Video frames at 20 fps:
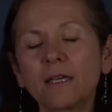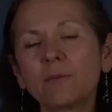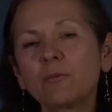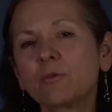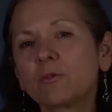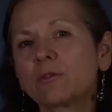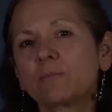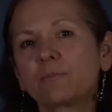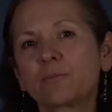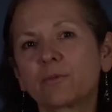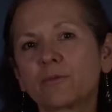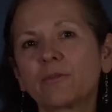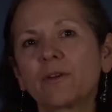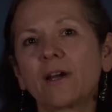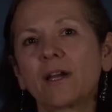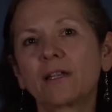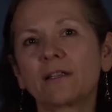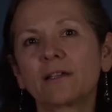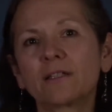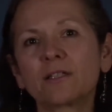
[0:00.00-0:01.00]
they would
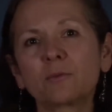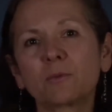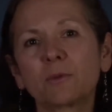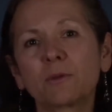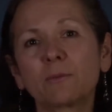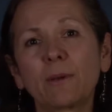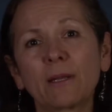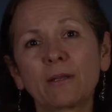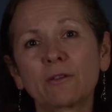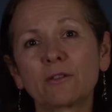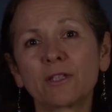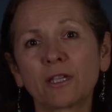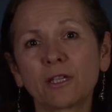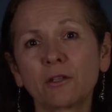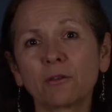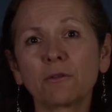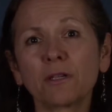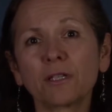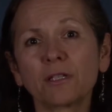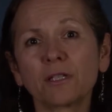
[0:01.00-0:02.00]
provide us with better
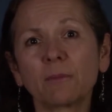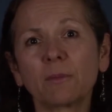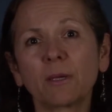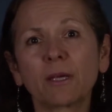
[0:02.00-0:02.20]
security,